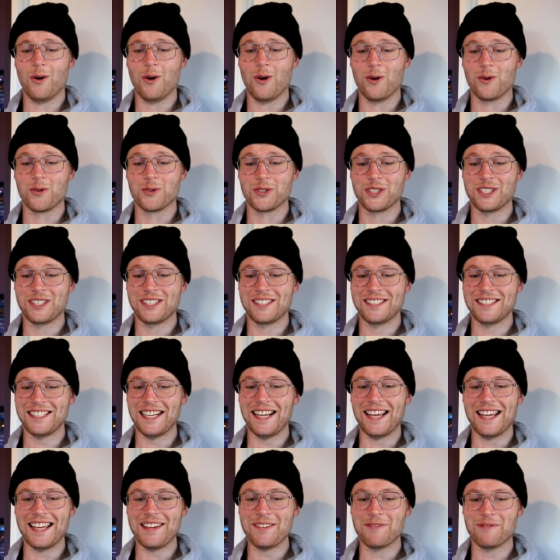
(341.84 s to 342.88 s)
Oh
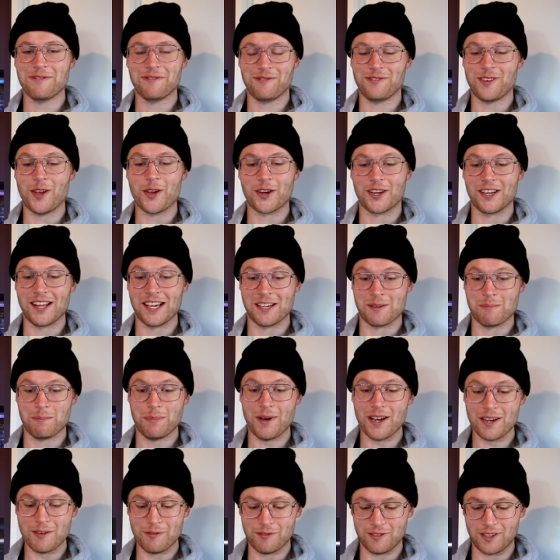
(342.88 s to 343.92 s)
shit, he floated like a
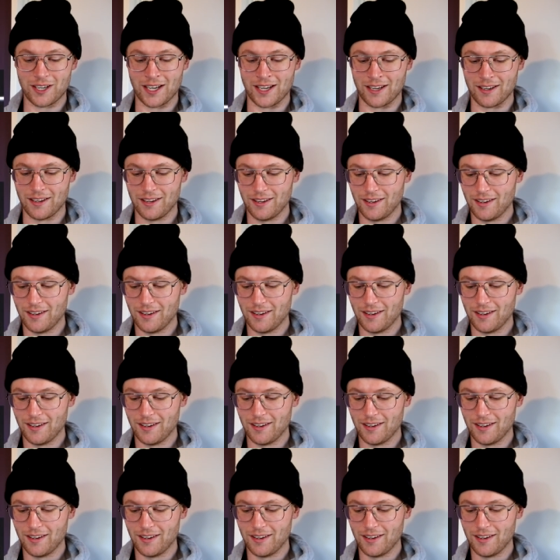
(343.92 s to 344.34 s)
butterfly.